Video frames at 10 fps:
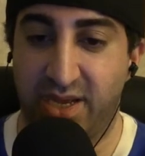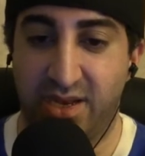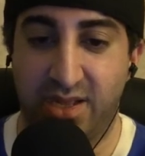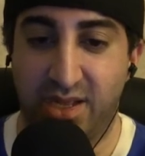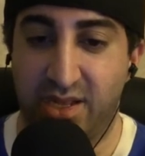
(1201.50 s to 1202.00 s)

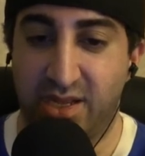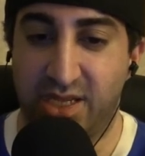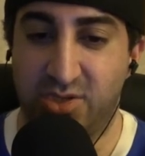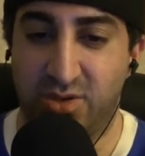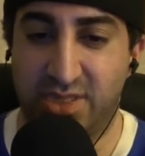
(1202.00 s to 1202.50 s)
But
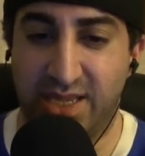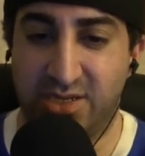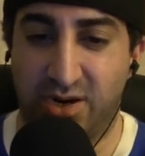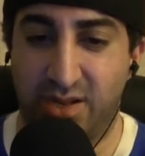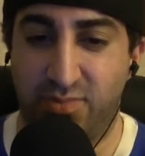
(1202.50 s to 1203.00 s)
as soon as they
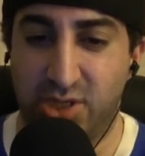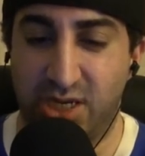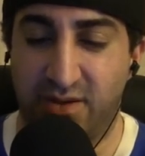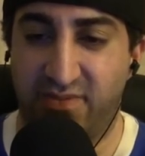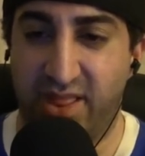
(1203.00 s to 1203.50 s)
started
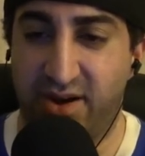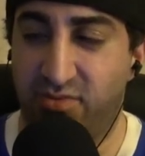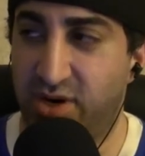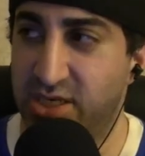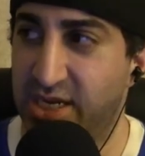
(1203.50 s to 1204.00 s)
pushing for
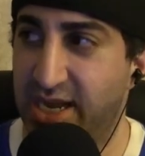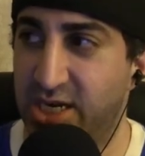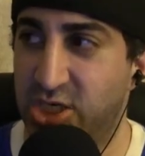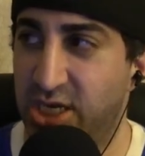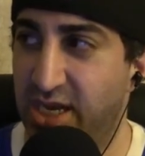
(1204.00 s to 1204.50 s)
that
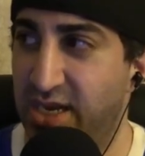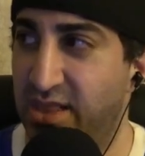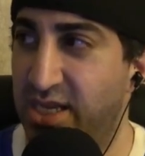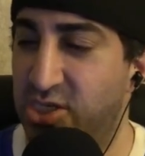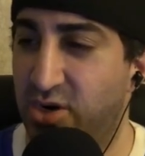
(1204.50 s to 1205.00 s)
Russiagate shit,
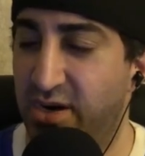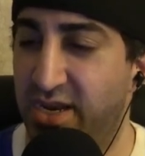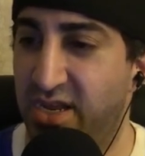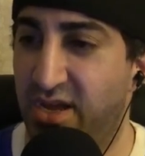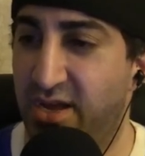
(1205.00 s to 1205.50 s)
and they
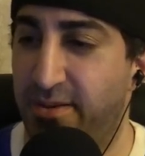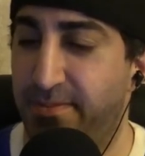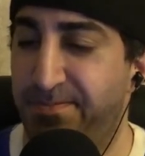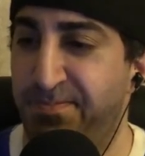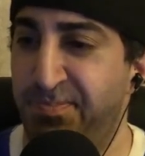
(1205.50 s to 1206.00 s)
started
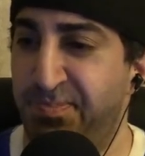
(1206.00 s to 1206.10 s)
um,